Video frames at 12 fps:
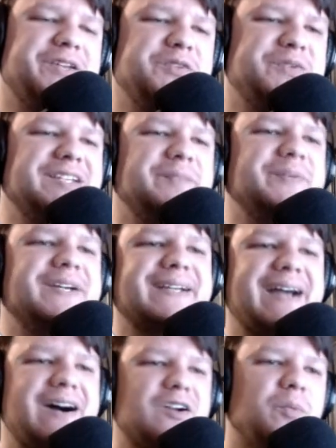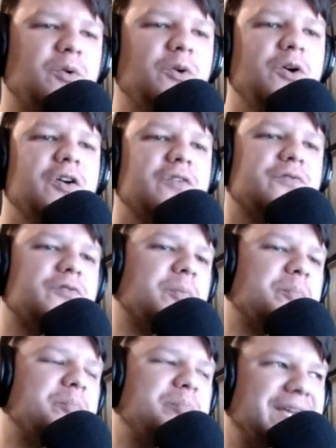you need to be accountable for
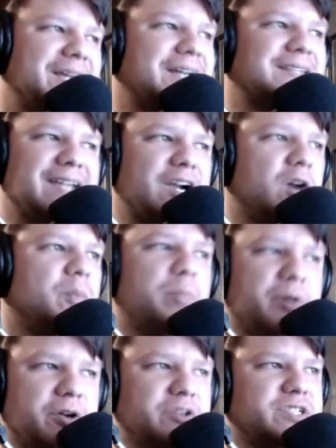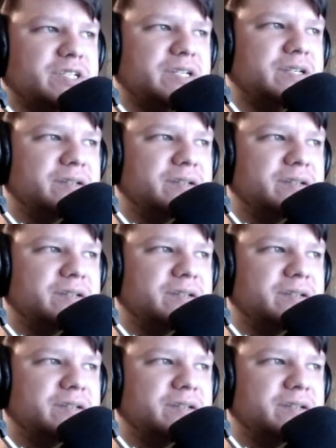being a terrible person.